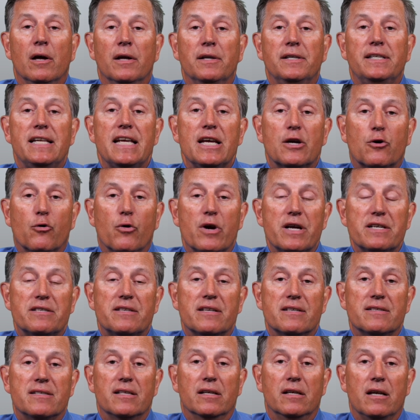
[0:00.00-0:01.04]

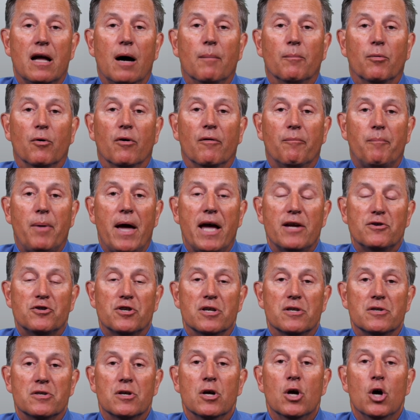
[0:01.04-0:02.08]
decreases the number of
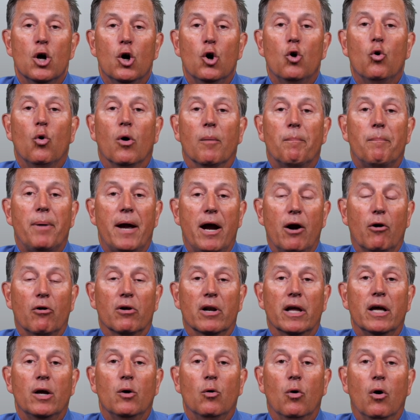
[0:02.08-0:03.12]
patients who
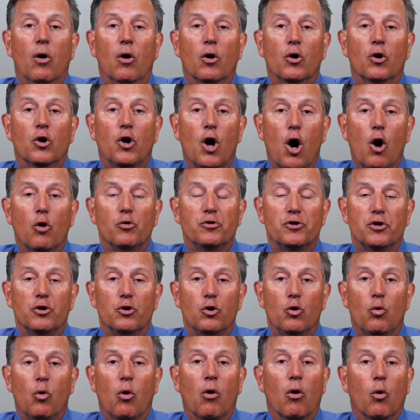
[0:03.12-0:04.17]
apparently go
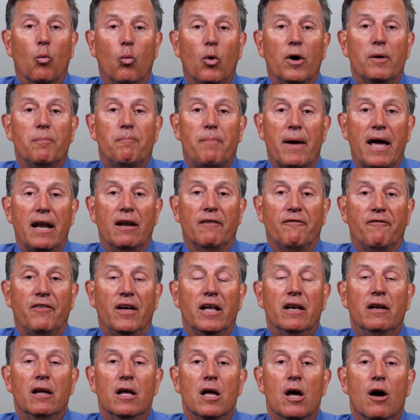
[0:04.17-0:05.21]
to or would
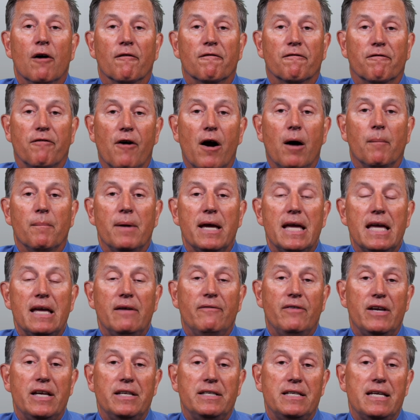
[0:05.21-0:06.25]
benefit from
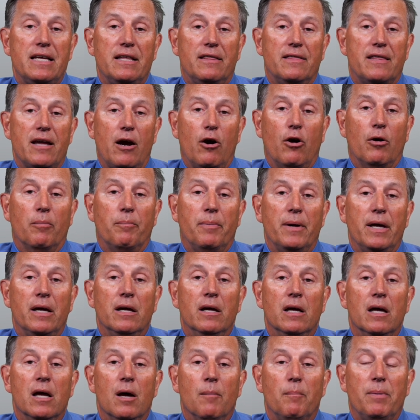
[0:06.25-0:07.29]
EVT
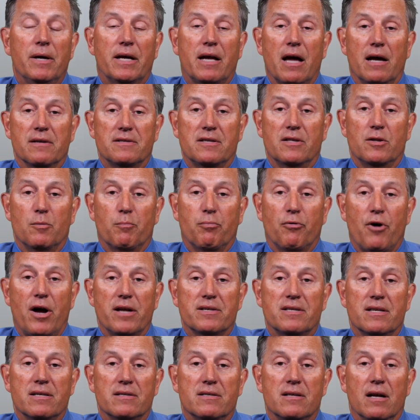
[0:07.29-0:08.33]
therapy because of the
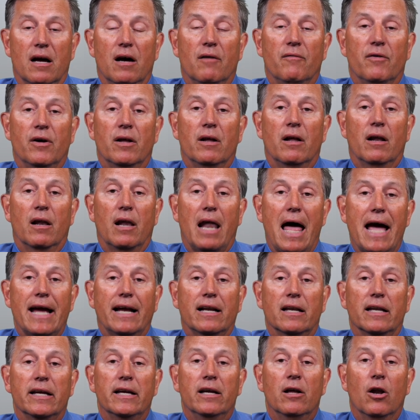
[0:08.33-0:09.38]
presence of a
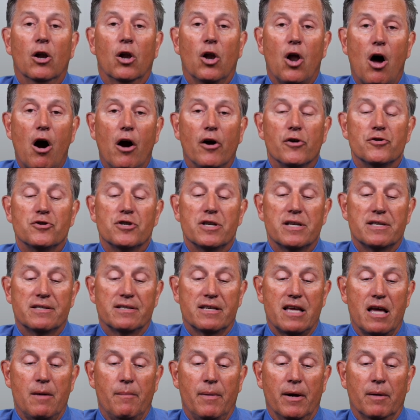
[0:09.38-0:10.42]
likely large
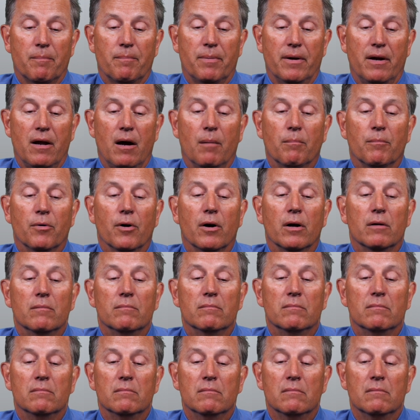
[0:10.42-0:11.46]
ischemic penumbra.
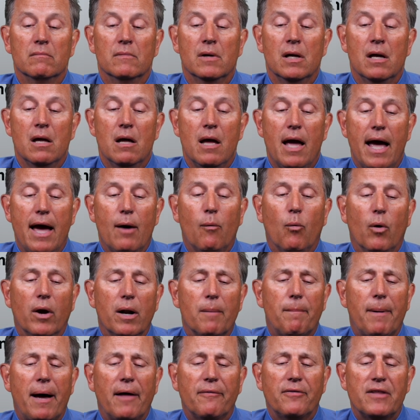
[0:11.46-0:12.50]
And what
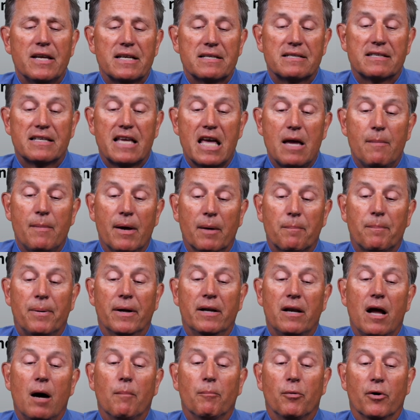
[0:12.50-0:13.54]
about the ischemic
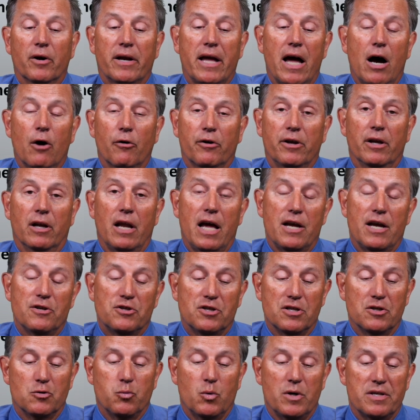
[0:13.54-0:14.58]
penumbra
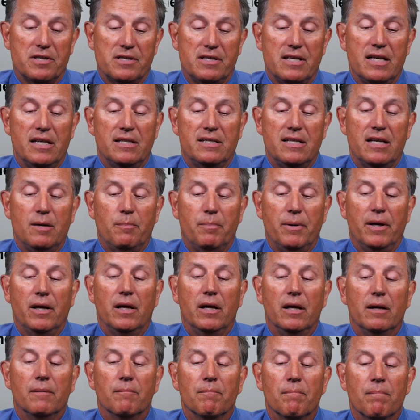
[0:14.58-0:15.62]
calculations with
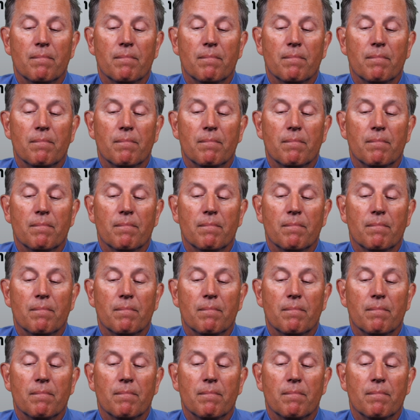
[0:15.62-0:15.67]
CTP?